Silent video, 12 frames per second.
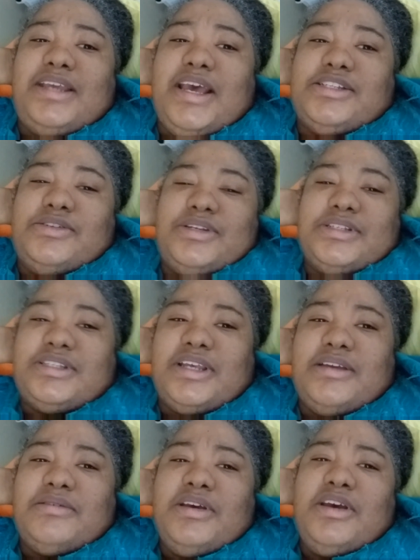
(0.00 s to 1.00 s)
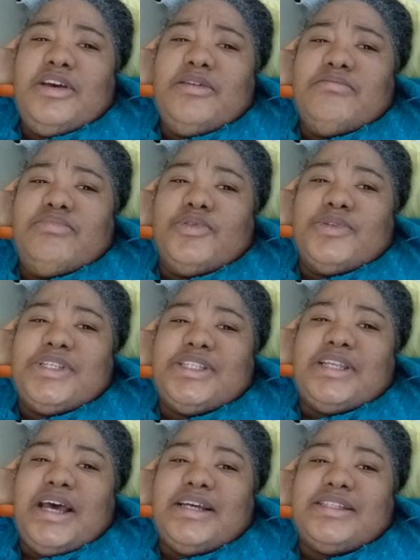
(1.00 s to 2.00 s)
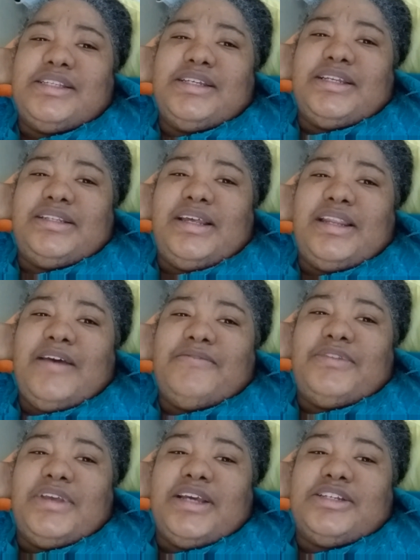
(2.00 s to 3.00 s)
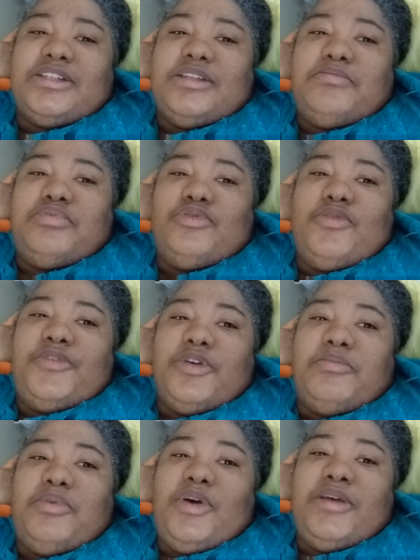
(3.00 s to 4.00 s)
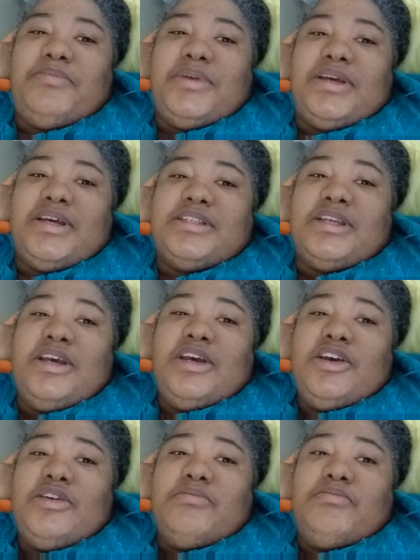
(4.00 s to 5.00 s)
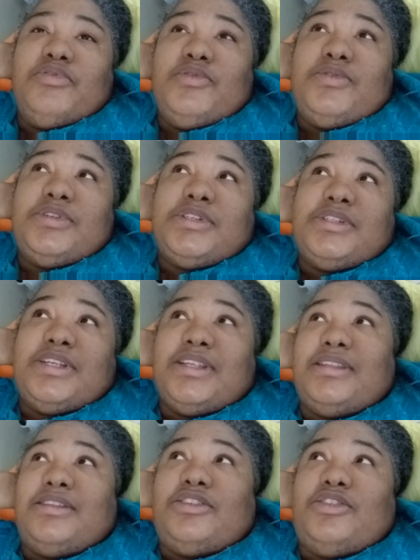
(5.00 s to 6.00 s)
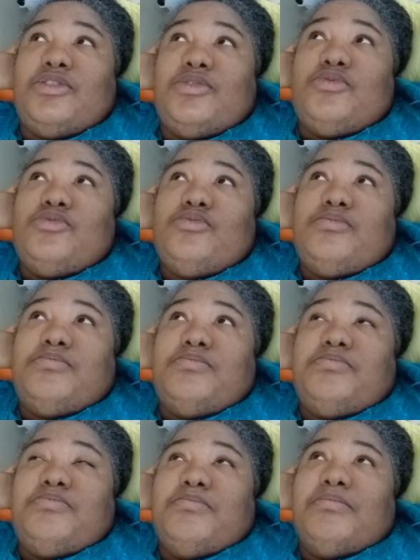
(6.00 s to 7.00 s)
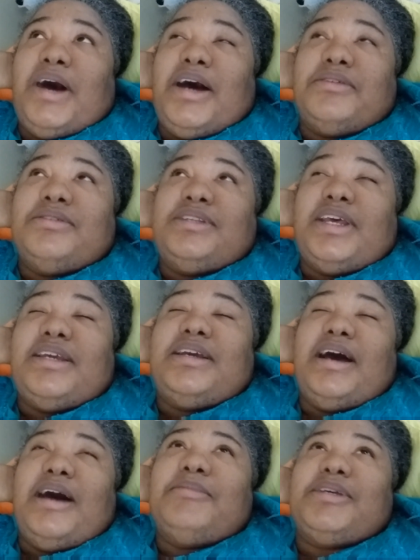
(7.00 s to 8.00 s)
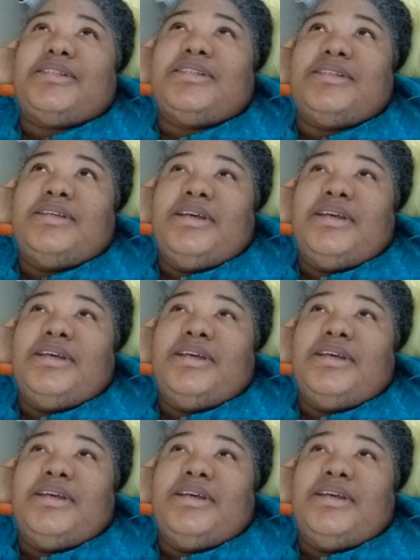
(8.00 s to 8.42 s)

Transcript: Yes, you can say Bruce is toxic and not have to actually prove your point because Bruce to modern day comics